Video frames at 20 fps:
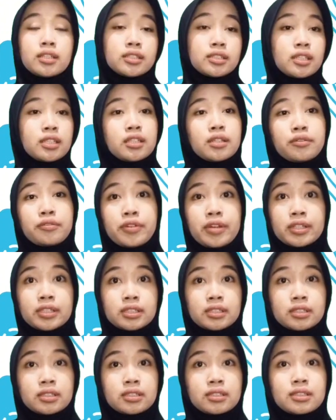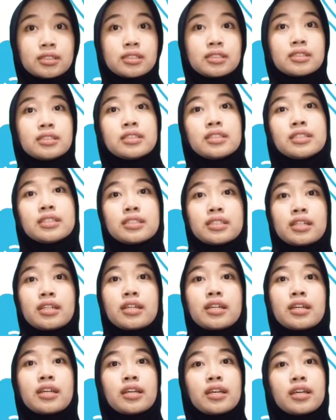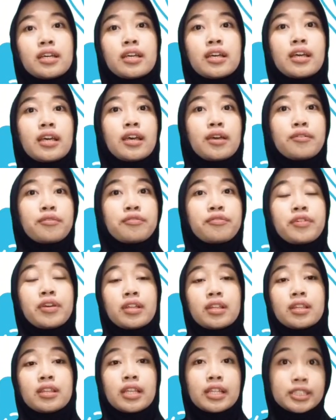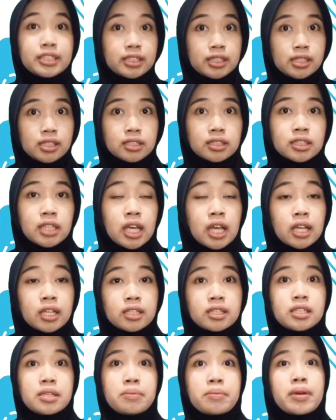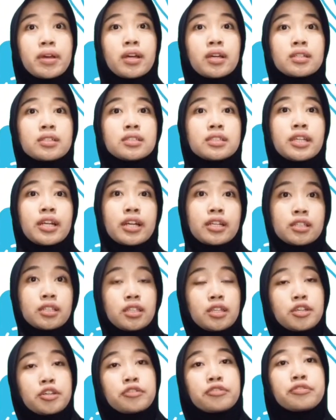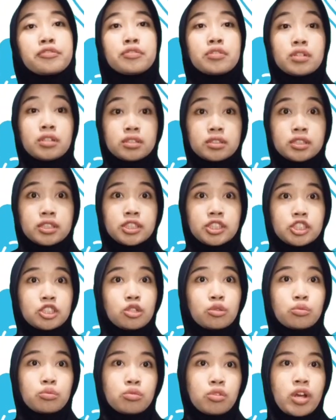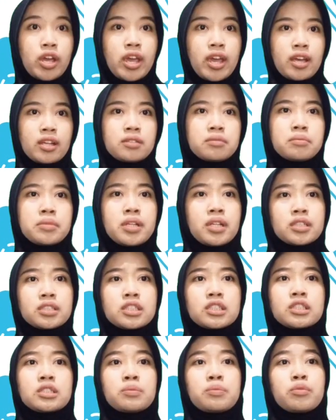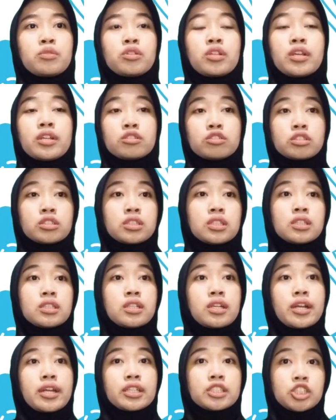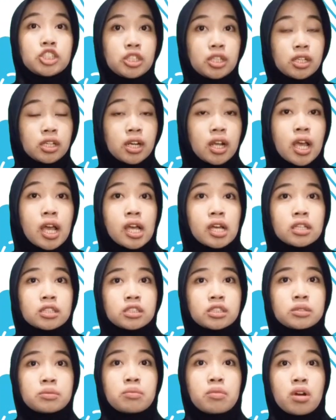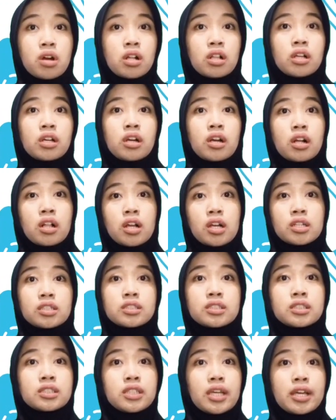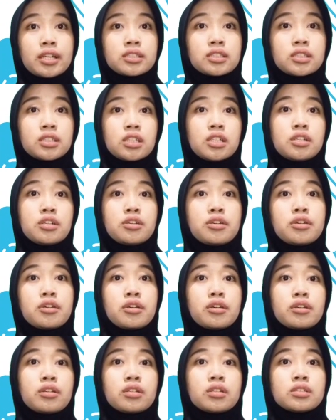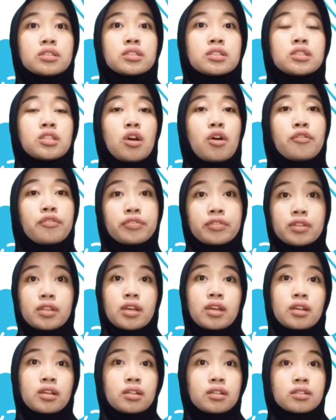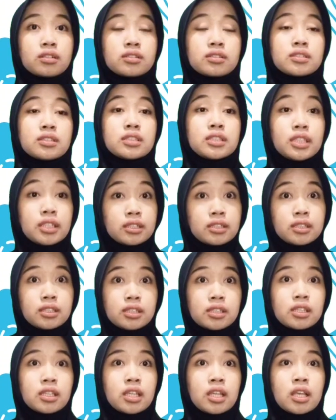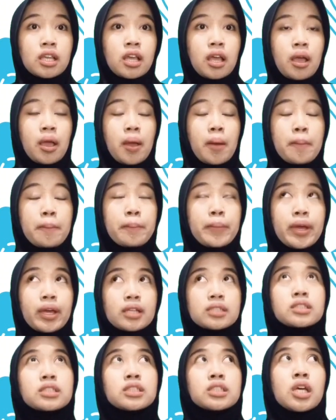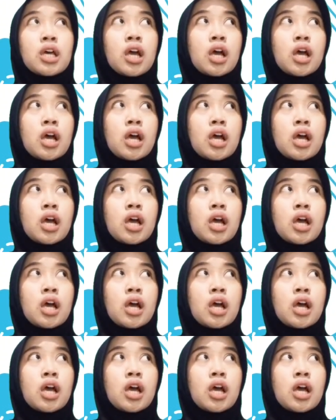disadvantages demand creative one teacher who can manage spontaneous interaction. Small class size is often needed, max